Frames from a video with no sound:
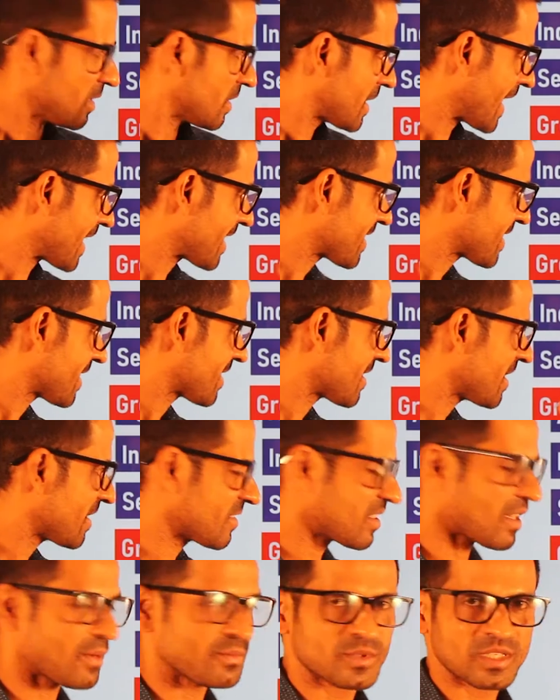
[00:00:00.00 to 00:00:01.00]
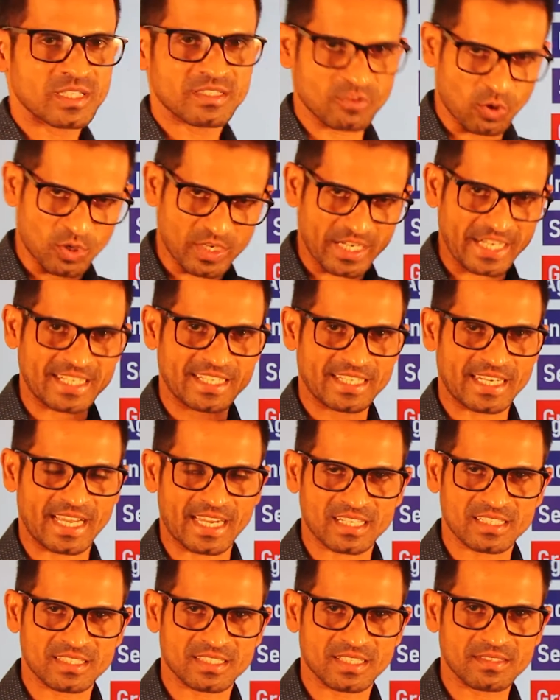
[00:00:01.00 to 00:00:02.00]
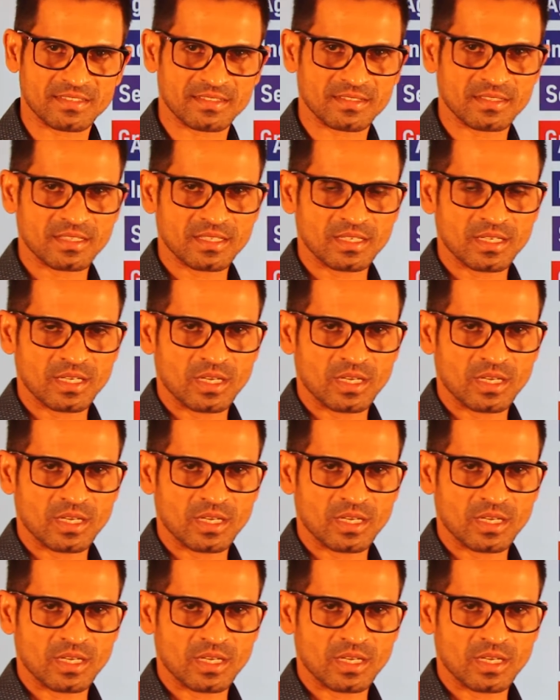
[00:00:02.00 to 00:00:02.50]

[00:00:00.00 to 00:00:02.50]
taxes less subsidies or net taxes